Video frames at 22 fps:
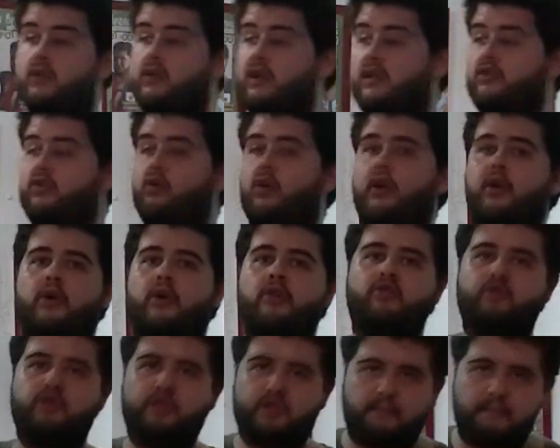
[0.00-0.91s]
and you are going
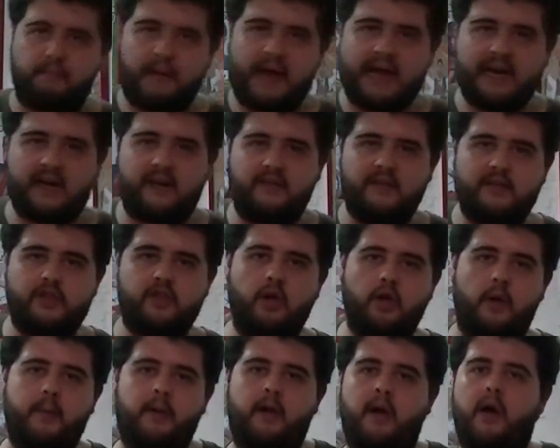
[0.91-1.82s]
to smack the
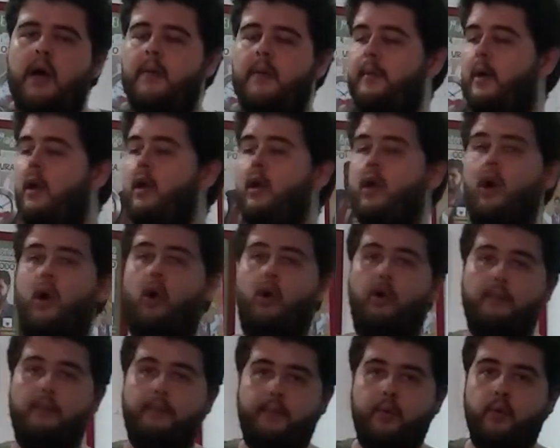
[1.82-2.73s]
chop cup
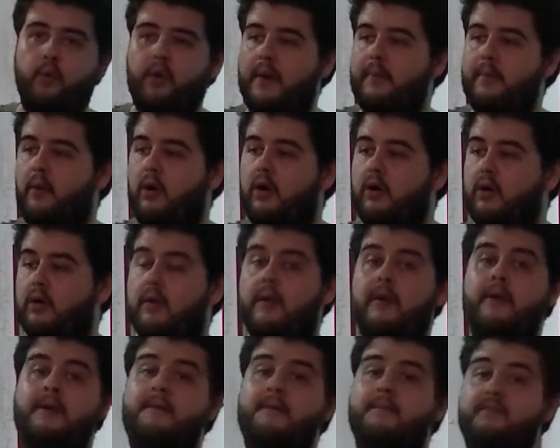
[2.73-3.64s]
or put a bottle,